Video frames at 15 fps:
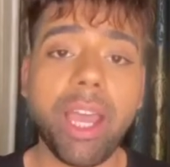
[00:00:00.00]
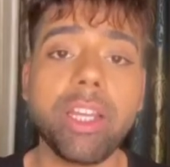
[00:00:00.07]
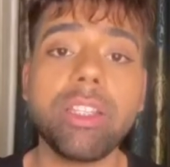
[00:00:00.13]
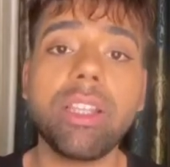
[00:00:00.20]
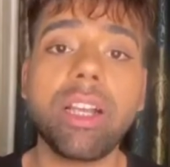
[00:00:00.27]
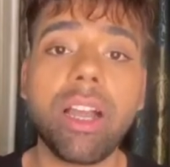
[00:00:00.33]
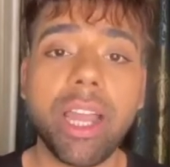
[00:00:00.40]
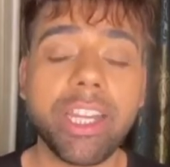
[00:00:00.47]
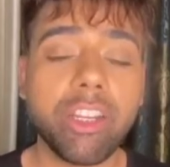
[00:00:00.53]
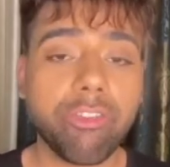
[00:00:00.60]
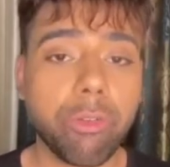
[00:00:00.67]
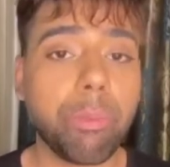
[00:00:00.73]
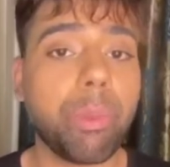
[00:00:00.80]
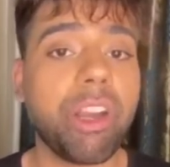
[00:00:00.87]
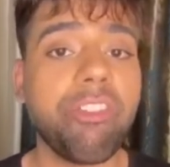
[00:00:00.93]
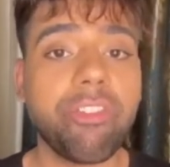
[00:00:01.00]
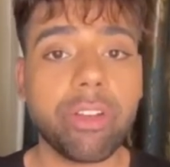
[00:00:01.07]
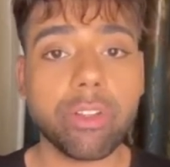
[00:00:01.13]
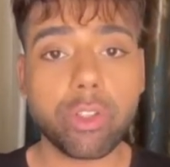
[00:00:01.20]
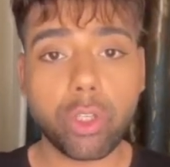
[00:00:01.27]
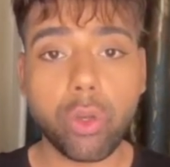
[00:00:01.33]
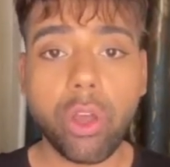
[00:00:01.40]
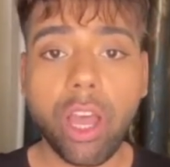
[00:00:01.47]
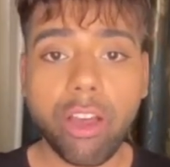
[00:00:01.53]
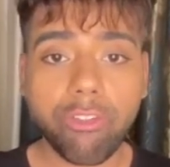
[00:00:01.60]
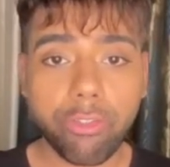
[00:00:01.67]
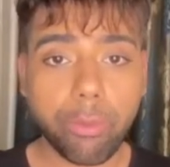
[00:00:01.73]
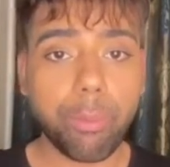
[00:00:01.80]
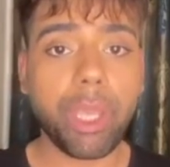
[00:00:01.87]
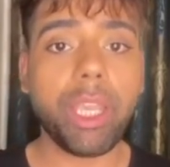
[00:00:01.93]
and the kind of a preference you have
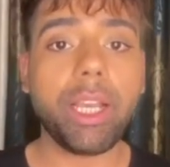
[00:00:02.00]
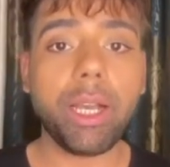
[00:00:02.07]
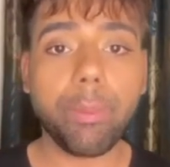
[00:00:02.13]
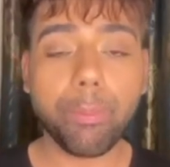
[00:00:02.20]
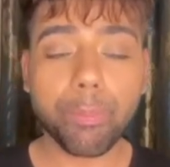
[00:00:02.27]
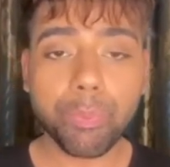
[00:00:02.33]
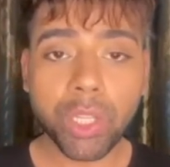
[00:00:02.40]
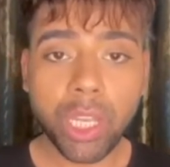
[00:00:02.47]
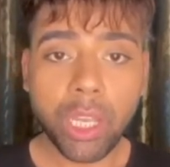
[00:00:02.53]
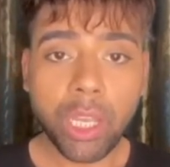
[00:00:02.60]
for makeup.